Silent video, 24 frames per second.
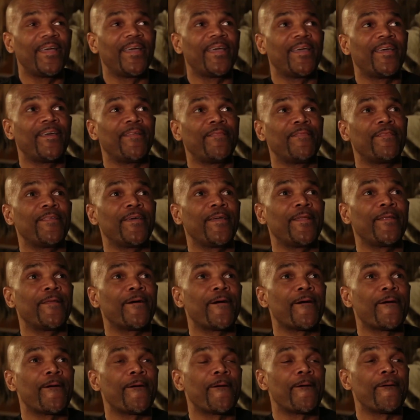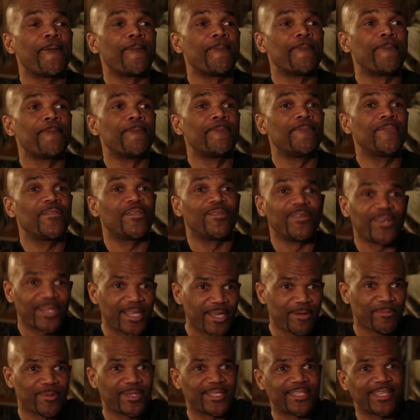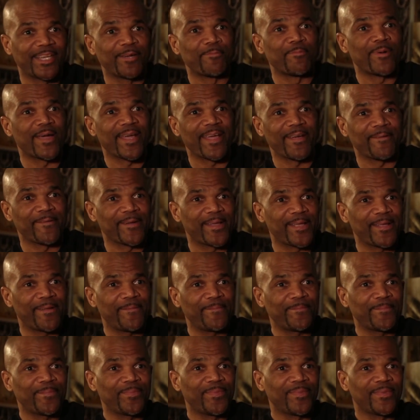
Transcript: and then um, you look at what they're wearing.